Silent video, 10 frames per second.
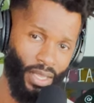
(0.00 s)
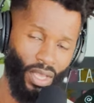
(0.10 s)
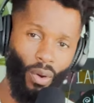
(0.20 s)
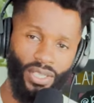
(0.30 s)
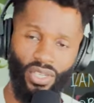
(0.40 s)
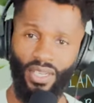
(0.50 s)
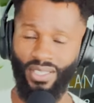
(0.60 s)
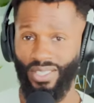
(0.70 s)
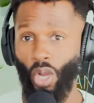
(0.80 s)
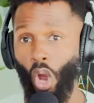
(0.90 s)
The question
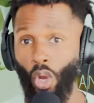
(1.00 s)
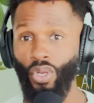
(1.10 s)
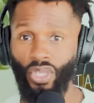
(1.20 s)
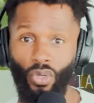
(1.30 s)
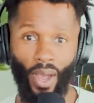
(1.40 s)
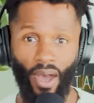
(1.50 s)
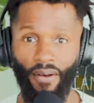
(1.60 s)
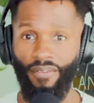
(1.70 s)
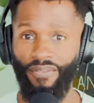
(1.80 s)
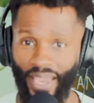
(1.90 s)
is, is are you
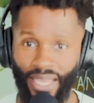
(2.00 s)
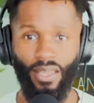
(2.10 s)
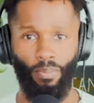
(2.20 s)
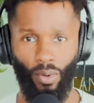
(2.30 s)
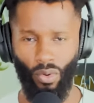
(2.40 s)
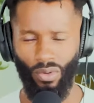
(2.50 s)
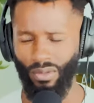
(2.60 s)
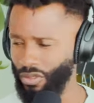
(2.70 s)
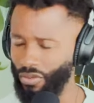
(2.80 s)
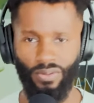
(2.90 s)
available?
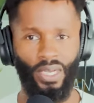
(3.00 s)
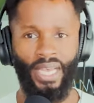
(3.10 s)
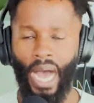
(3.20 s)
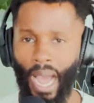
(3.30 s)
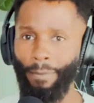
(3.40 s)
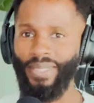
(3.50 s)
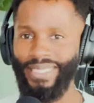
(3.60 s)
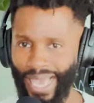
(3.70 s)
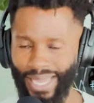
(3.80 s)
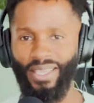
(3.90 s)
I'm
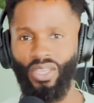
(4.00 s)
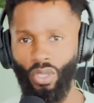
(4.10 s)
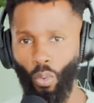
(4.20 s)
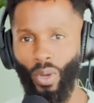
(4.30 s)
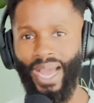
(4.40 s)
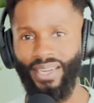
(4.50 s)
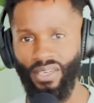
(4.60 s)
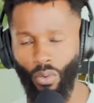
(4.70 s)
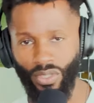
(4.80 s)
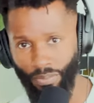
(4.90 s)
telling you what I
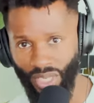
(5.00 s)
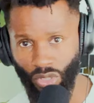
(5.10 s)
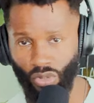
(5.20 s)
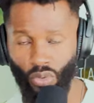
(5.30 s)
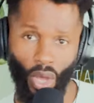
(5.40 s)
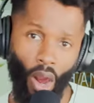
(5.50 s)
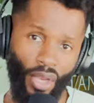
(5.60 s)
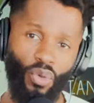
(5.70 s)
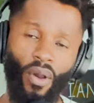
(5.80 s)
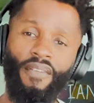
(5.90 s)
know to be truth. Are
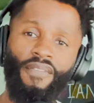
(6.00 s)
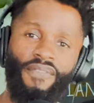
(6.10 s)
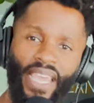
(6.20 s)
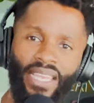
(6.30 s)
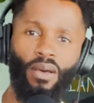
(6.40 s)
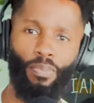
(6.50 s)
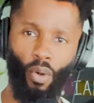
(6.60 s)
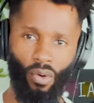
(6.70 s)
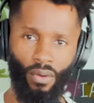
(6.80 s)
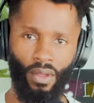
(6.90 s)
you
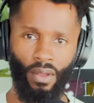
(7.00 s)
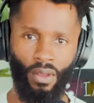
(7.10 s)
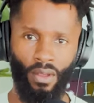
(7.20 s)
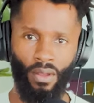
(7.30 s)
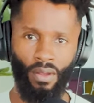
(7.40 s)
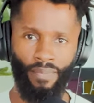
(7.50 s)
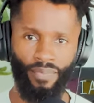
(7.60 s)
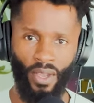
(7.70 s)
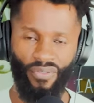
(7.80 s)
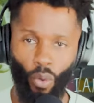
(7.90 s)
available
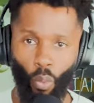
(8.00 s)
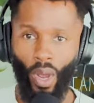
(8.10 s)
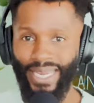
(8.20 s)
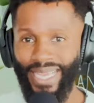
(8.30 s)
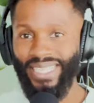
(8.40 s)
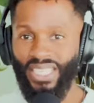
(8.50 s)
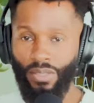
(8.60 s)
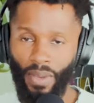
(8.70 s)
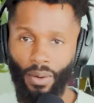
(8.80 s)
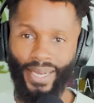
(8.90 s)
for what
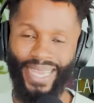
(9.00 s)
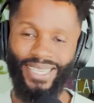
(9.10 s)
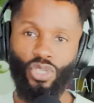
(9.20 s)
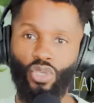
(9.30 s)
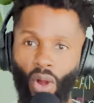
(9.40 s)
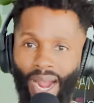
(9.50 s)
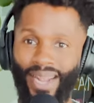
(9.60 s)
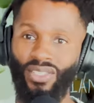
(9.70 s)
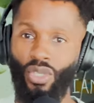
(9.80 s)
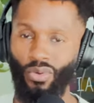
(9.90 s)
Spirit is
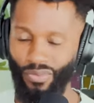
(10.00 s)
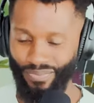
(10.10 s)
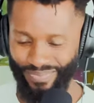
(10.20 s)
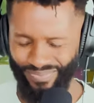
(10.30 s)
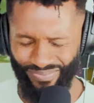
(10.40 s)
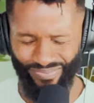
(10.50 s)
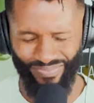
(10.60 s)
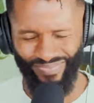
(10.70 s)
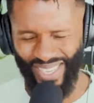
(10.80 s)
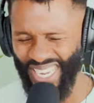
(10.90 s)
trying to
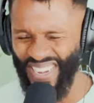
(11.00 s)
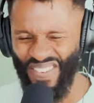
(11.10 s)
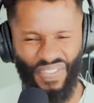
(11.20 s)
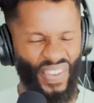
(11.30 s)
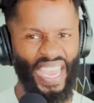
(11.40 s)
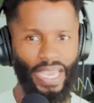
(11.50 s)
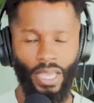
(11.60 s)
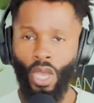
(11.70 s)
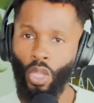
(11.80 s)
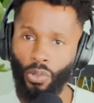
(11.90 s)
mm, convey
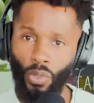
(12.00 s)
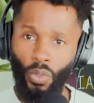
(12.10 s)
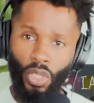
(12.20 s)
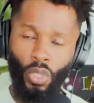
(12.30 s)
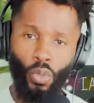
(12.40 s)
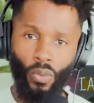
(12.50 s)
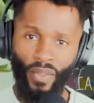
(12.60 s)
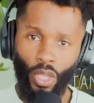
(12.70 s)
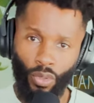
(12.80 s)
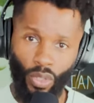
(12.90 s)
through you,
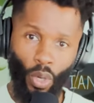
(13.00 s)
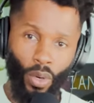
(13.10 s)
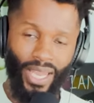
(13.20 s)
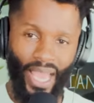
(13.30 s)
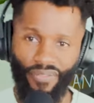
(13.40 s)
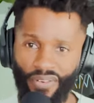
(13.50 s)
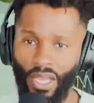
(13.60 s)
through your life,